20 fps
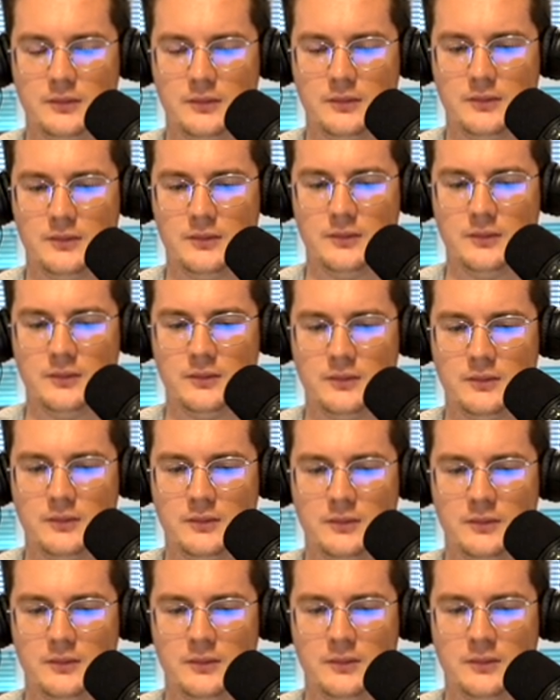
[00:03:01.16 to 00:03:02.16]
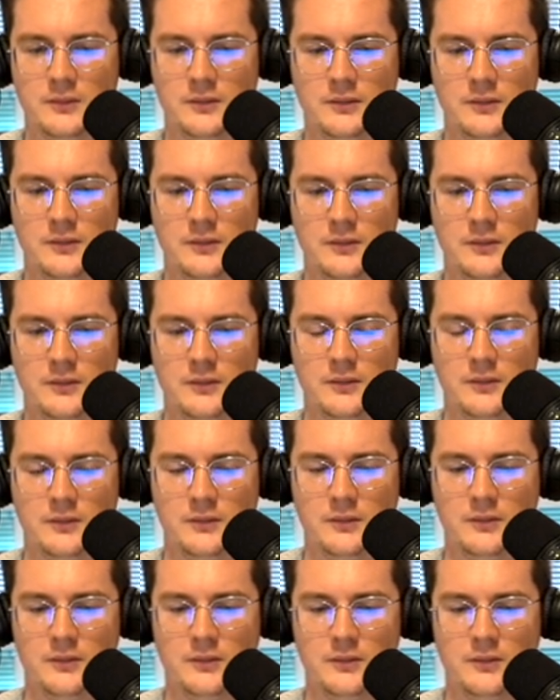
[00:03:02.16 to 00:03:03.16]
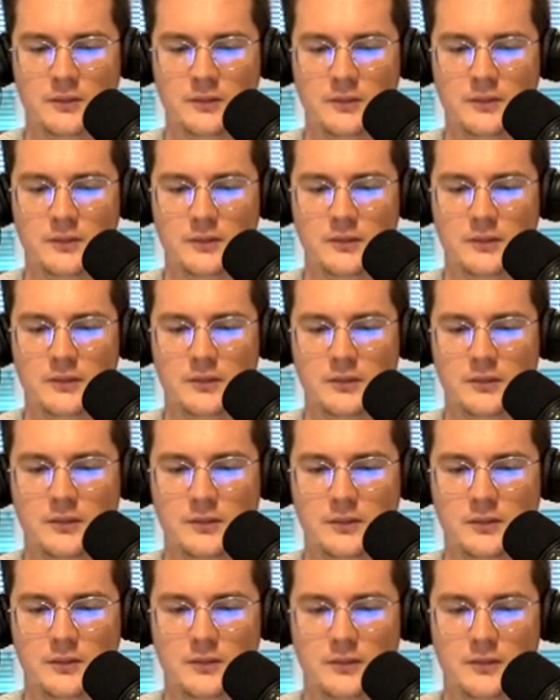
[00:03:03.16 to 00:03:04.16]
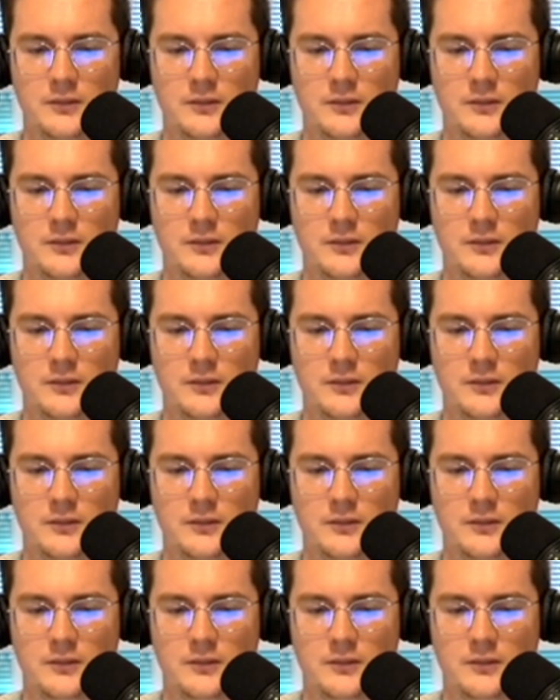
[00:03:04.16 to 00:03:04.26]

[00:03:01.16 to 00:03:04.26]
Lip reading: No words are spoken by the person on screen.